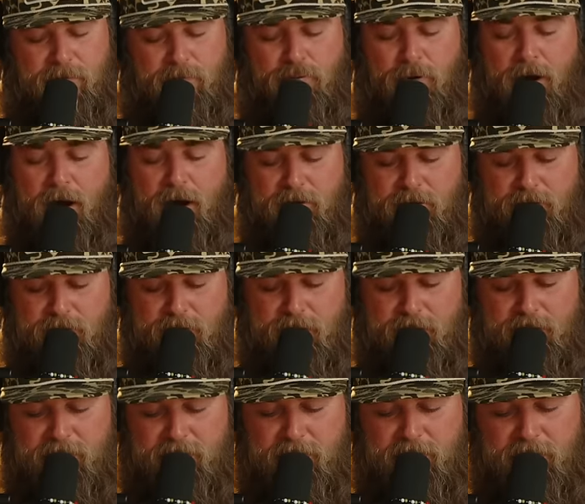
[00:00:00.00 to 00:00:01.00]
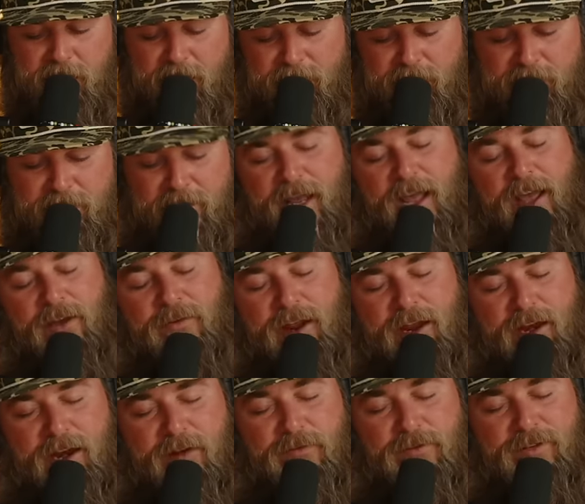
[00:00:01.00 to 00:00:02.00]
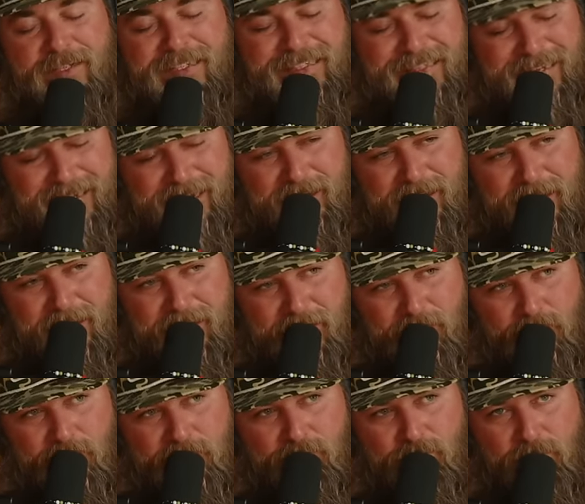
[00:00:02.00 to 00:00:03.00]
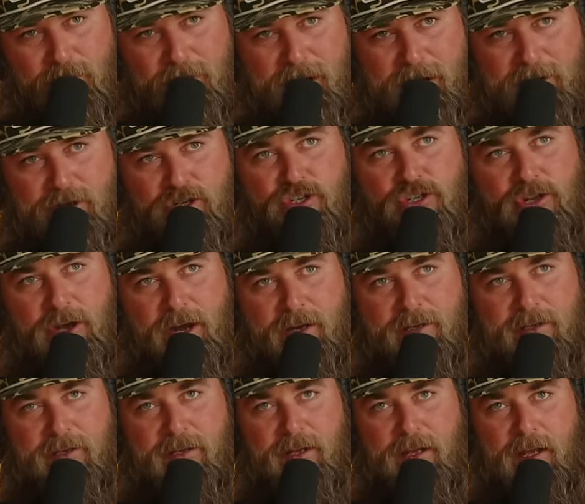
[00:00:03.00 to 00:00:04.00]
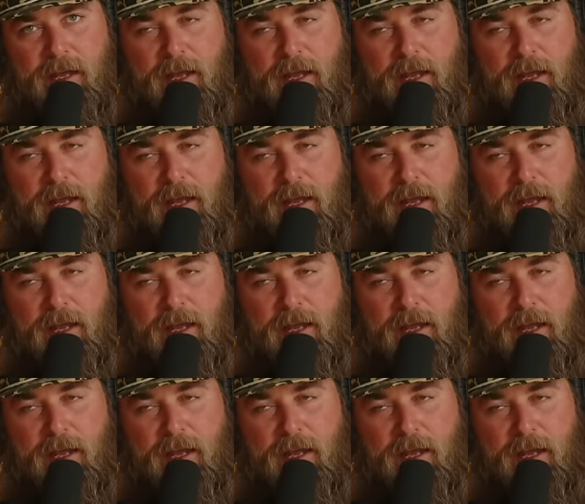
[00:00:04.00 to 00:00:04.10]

prior to this, the toughest coyote I'd ever seen was one I shot